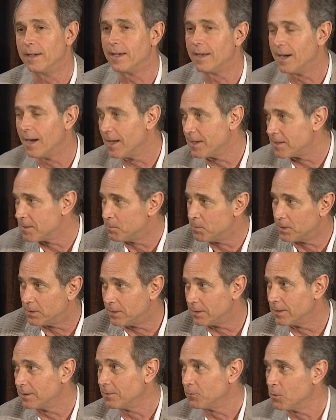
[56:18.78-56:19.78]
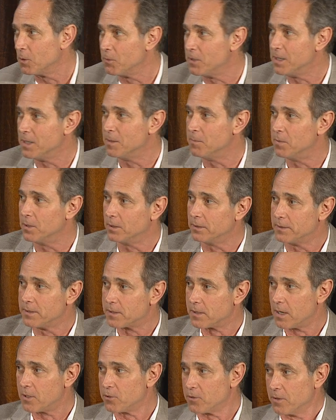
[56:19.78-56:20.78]
get on to building what we need to build in this
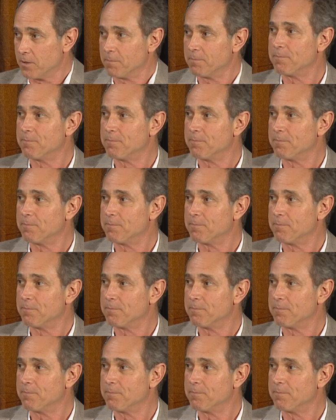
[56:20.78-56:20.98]
country.